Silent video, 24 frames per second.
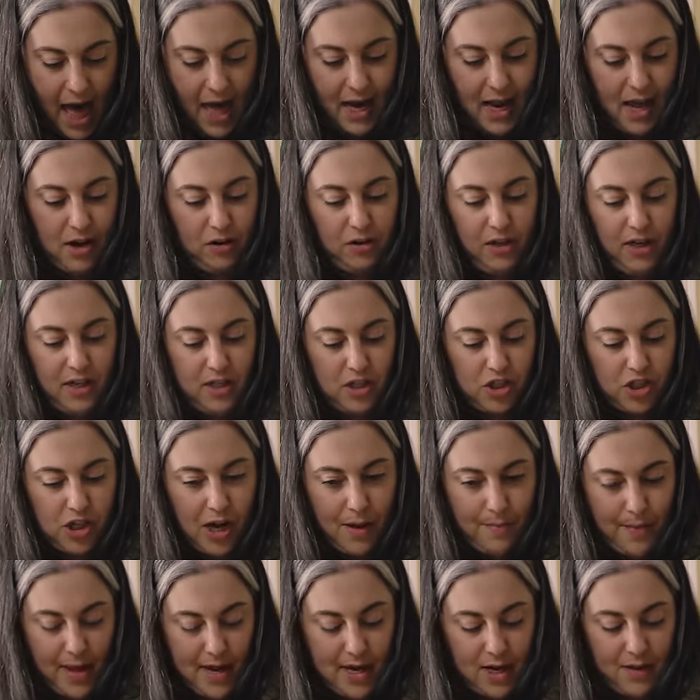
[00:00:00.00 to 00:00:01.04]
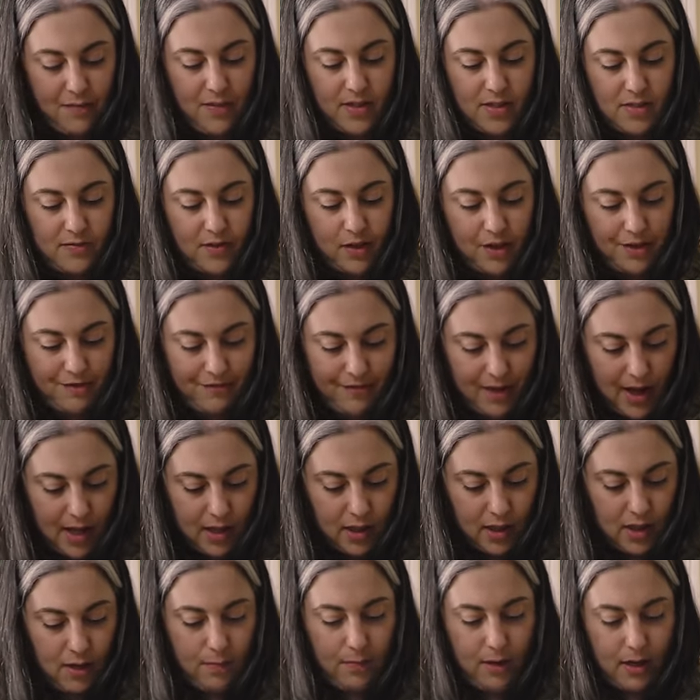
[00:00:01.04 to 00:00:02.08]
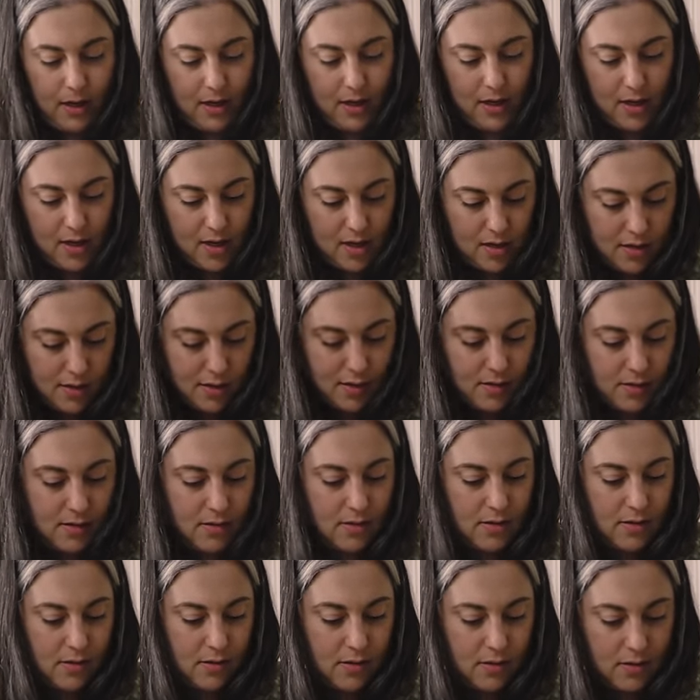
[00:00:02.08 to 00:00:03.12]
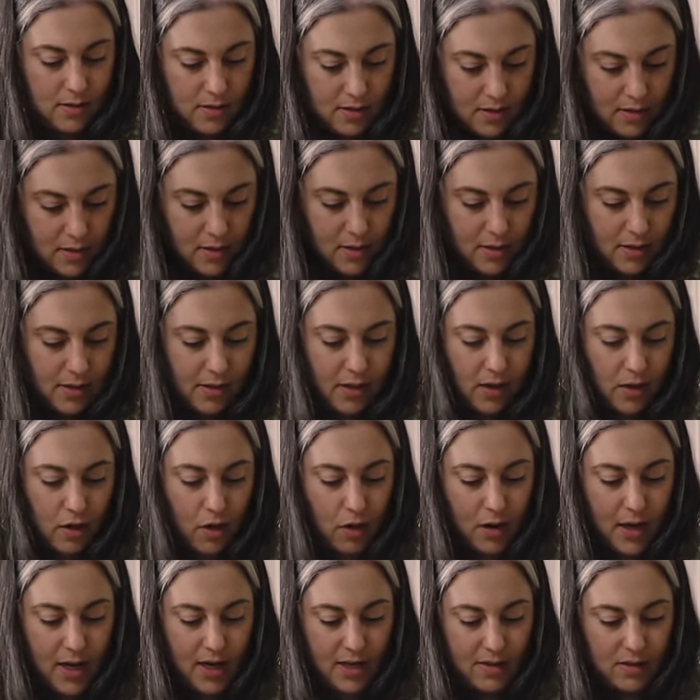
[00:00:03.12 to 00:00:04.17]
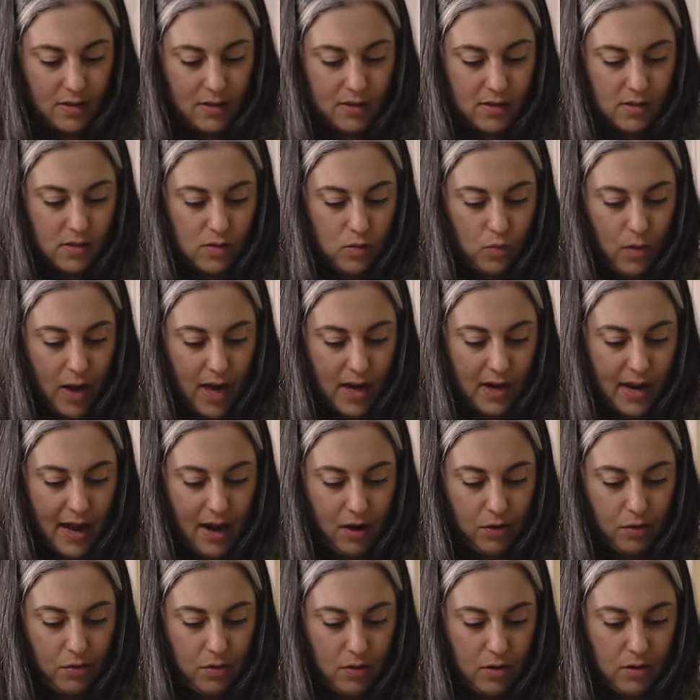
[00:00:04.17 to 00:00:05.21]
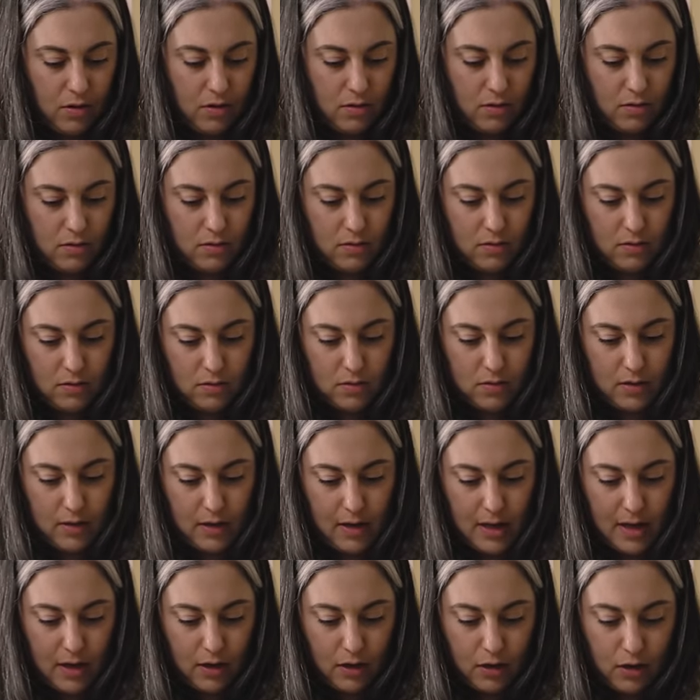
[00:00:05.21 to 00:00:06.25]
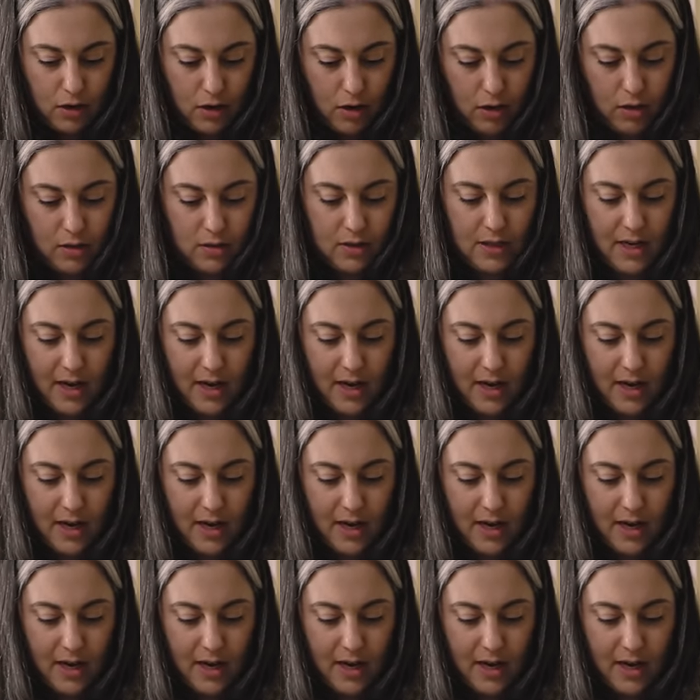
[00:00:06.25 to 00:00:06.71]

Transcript: And I don't need to chop any of this very finely because it's gonna all kind of sweat out and cook